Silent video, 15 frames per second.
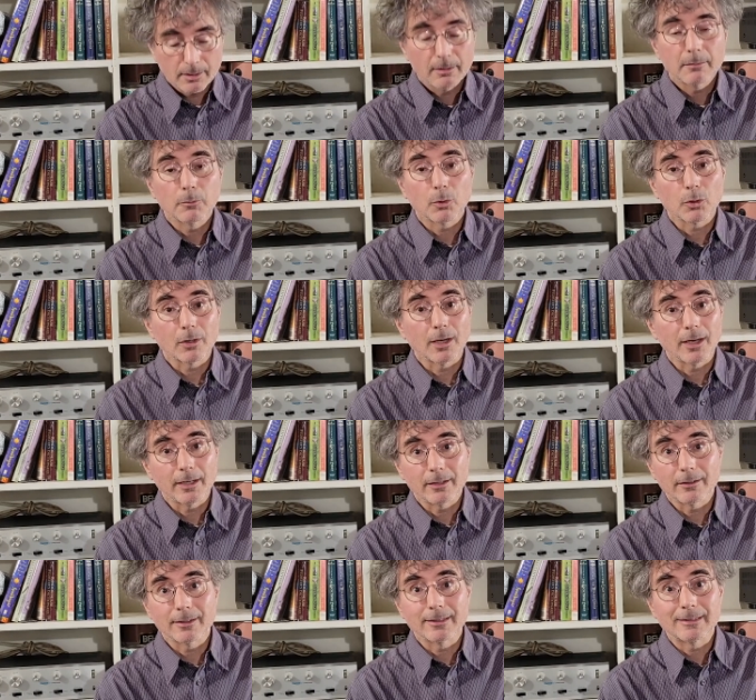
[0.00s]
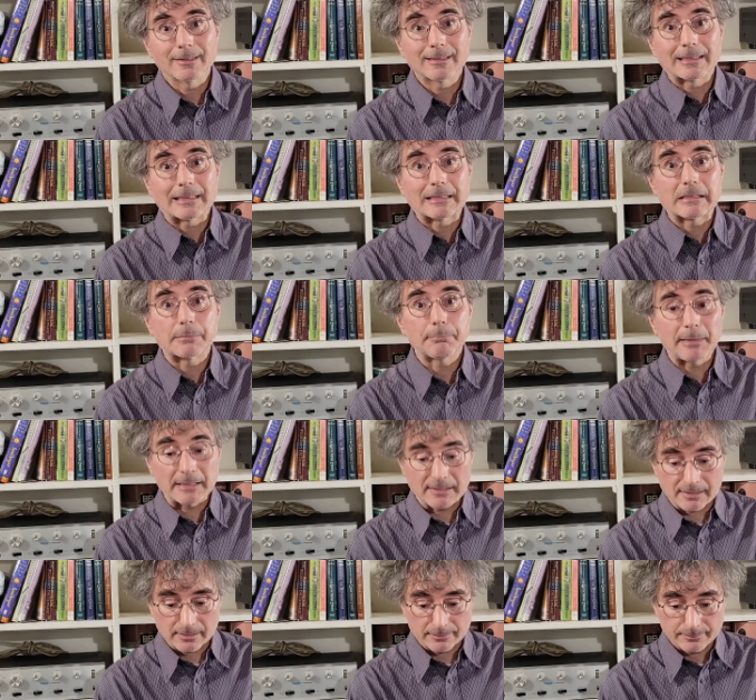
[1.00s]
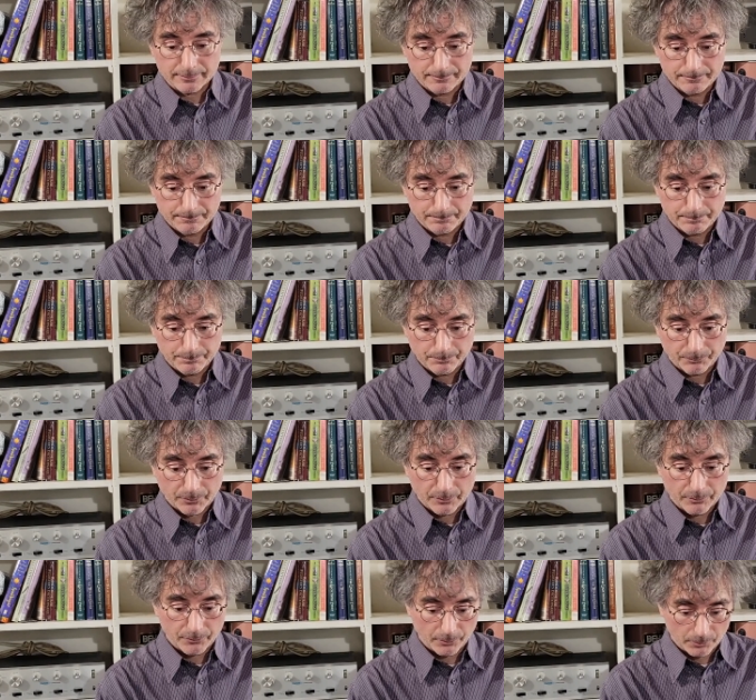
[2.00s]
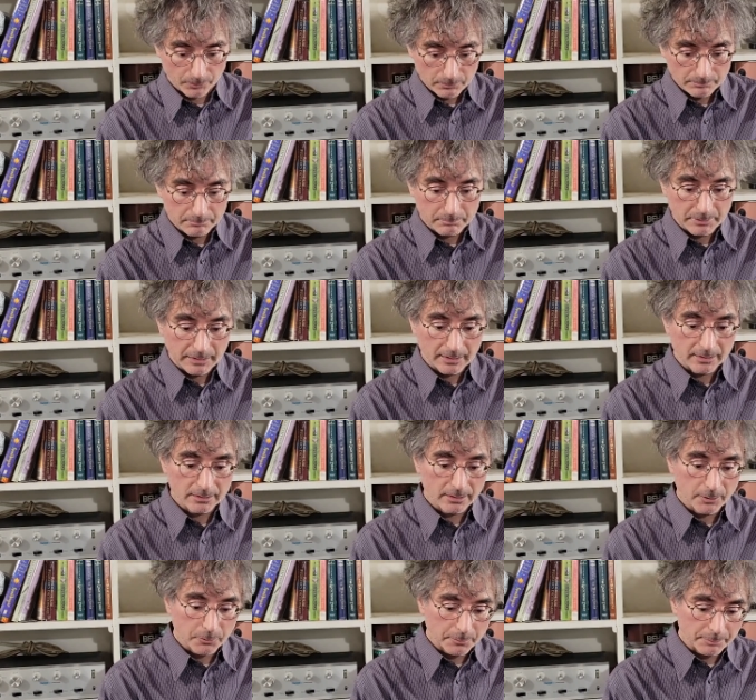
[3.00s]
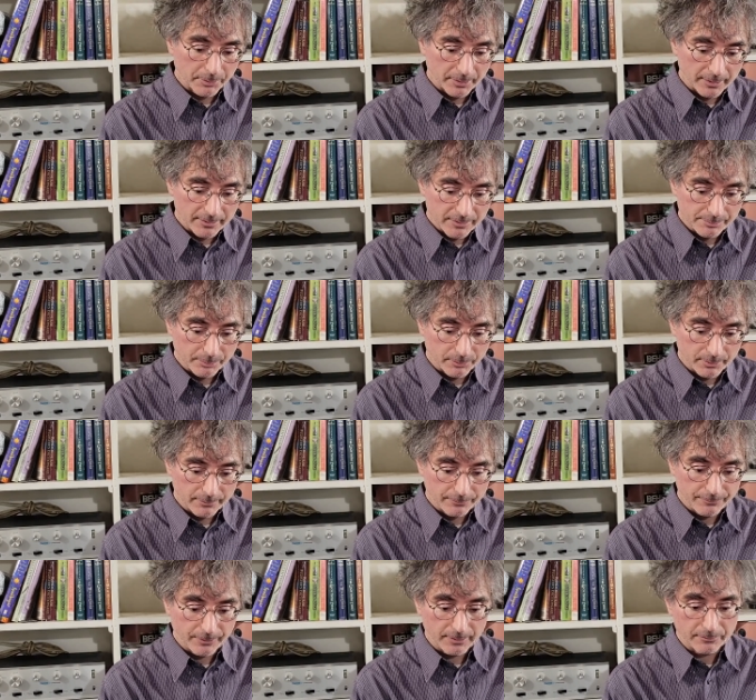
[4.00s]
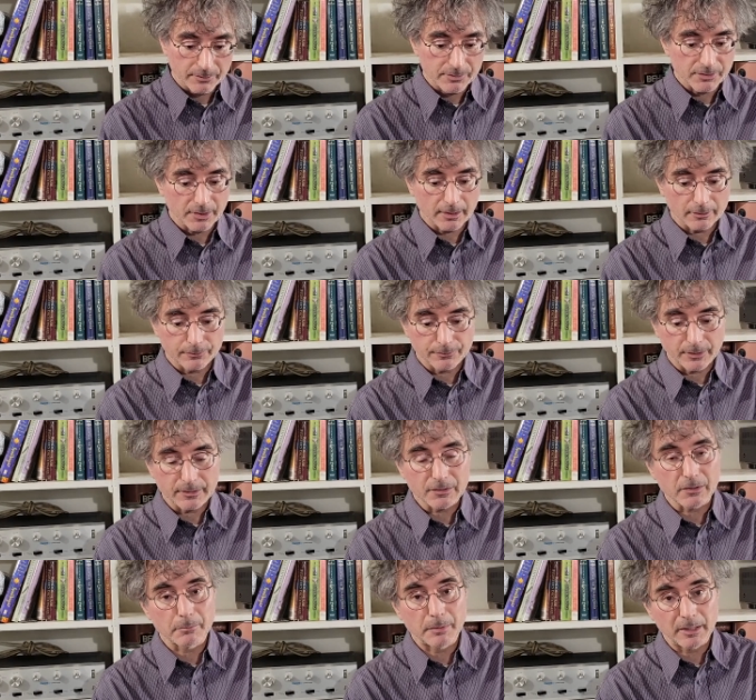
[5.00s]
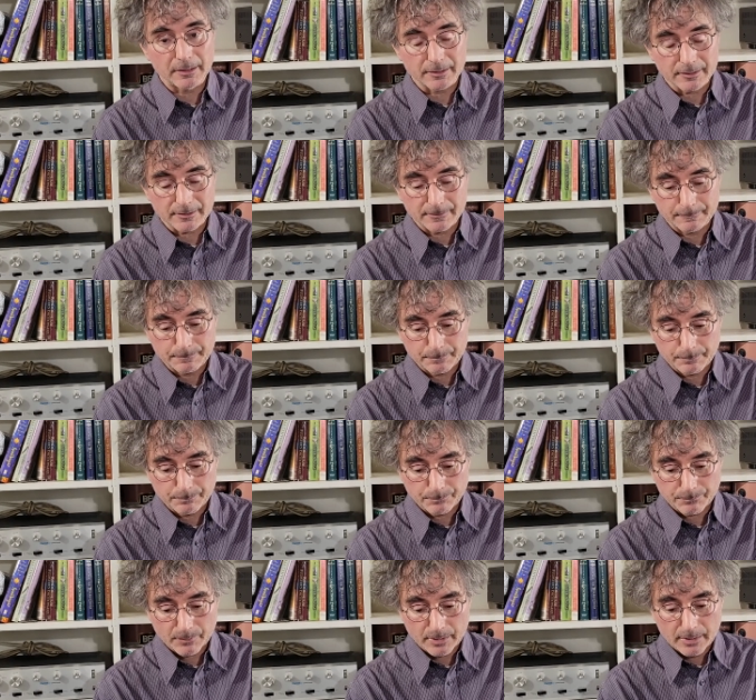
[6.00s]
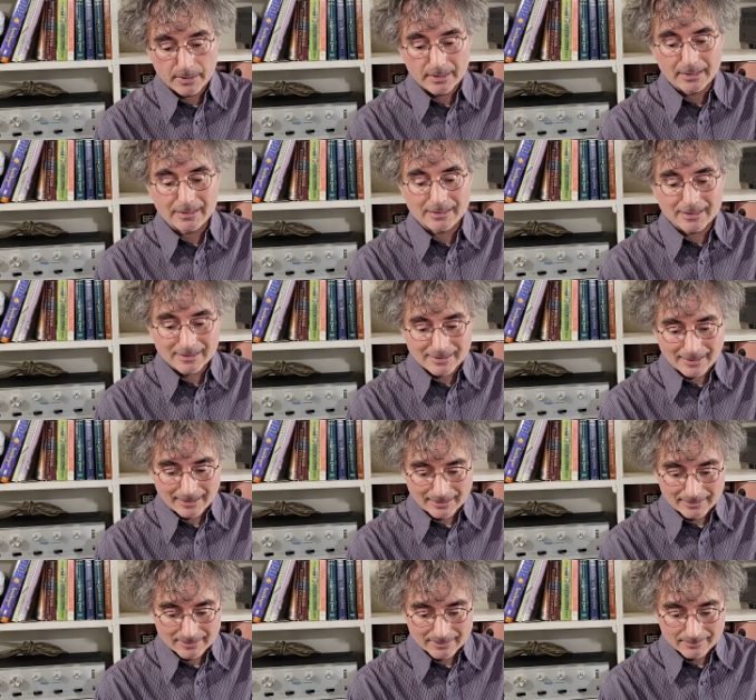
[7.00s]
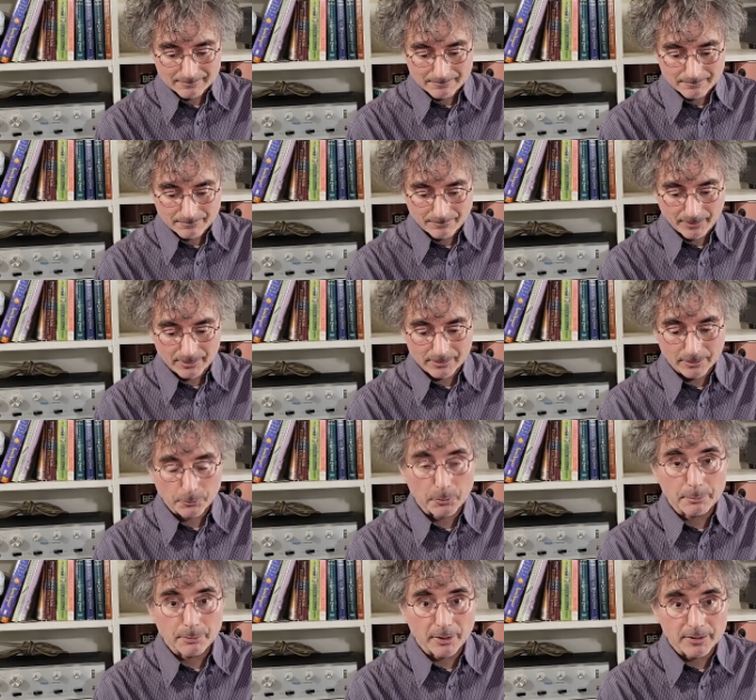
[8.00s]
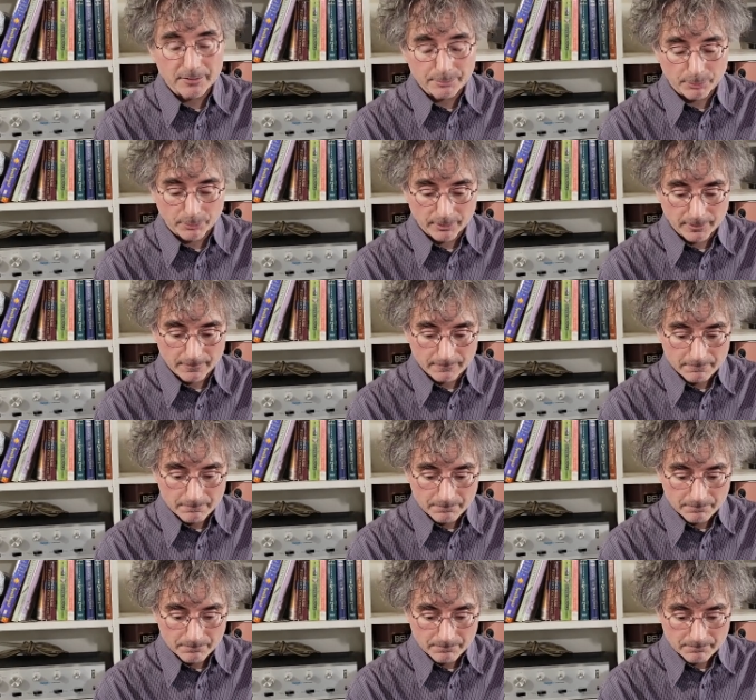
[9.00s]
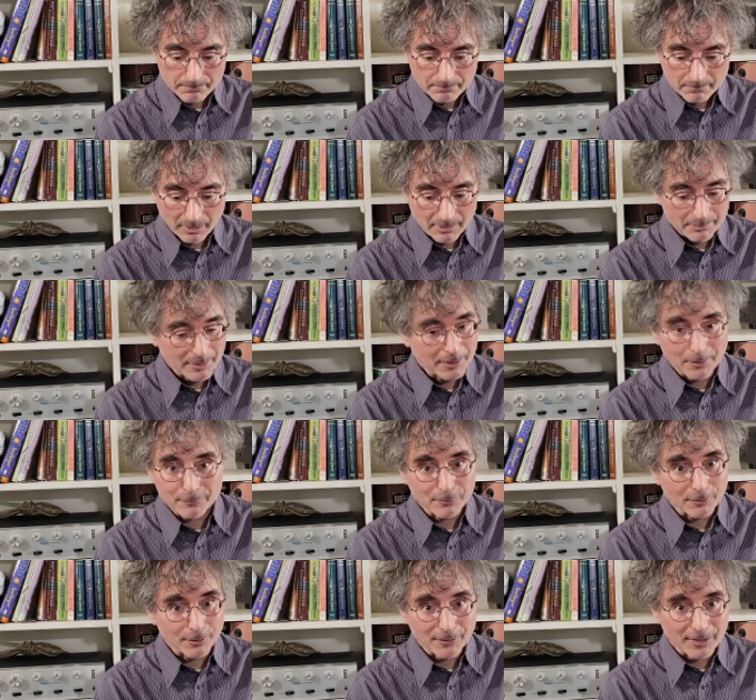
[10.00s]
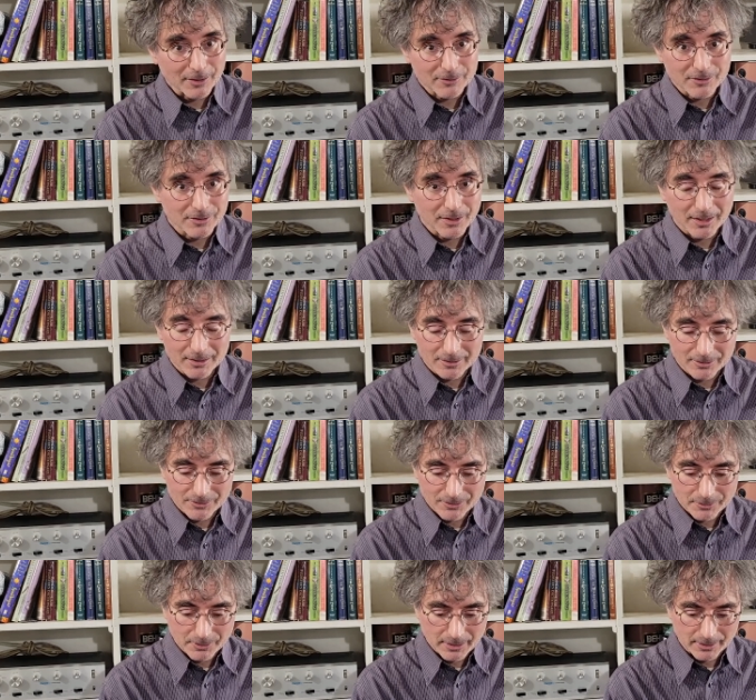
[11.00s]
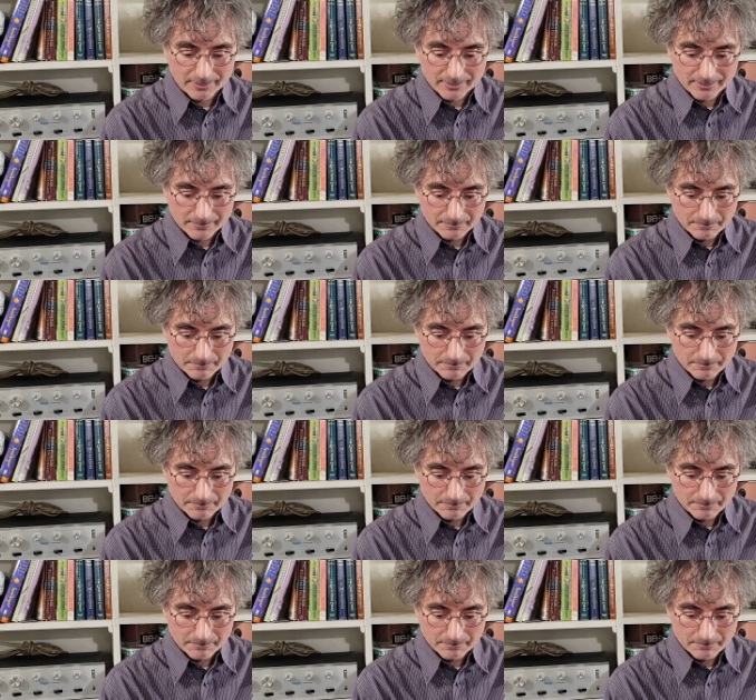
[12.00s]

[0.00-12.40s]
more iron is expensive. So, meeting a lower price point favors sacrificing bass. In this case, that lower price point might be over $1,000 US.